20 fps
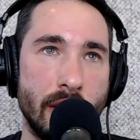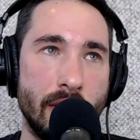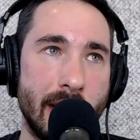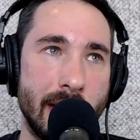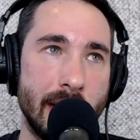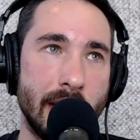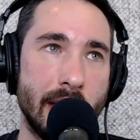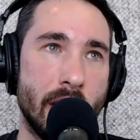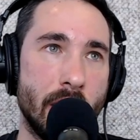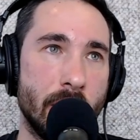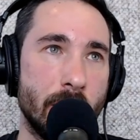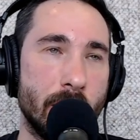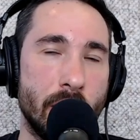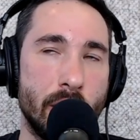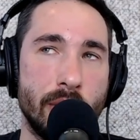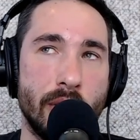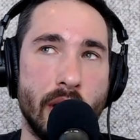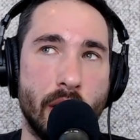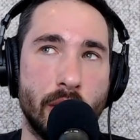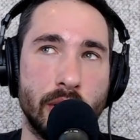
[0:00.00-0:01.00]
then, you know,
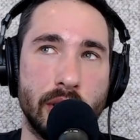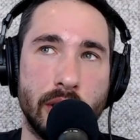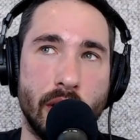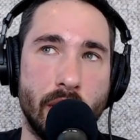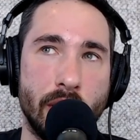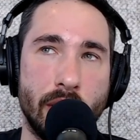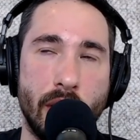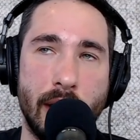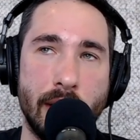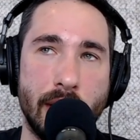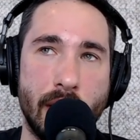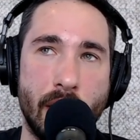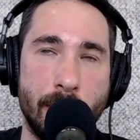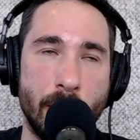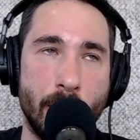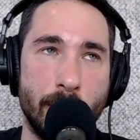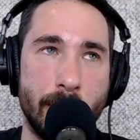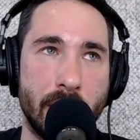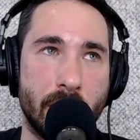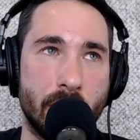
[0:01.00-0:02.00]
who knows? Not, I, you know,
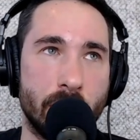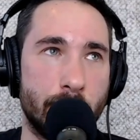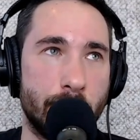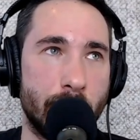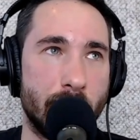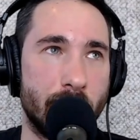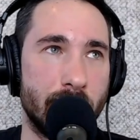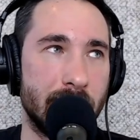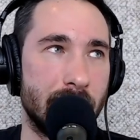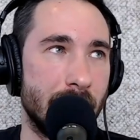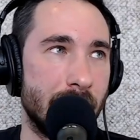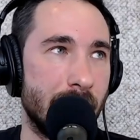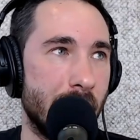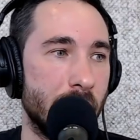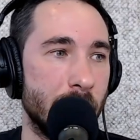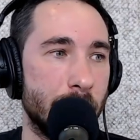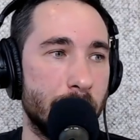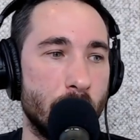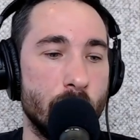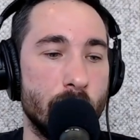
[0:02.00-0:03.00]
I'm not being a conspiracy
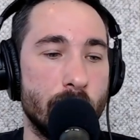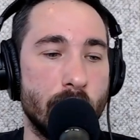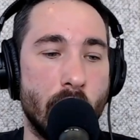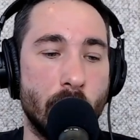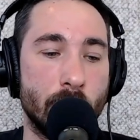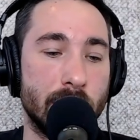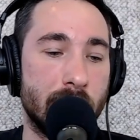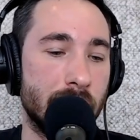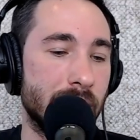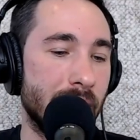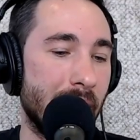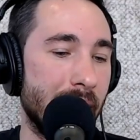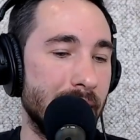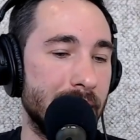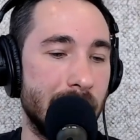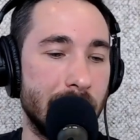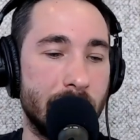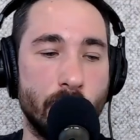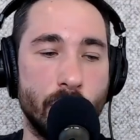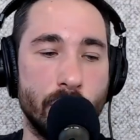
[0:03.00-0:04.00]
theorist, but who knows?
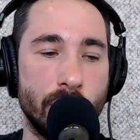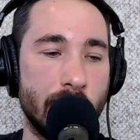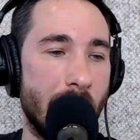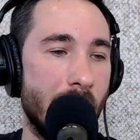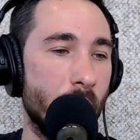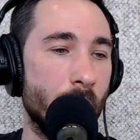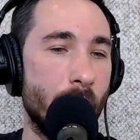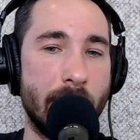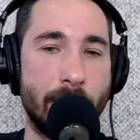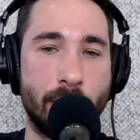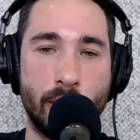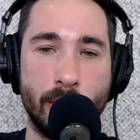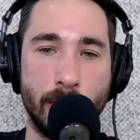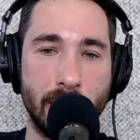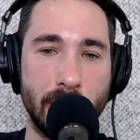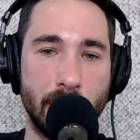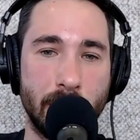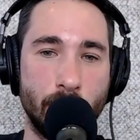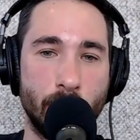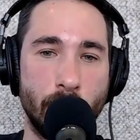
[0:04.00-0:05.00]
Society could get away
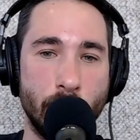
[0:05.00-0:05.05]
from us.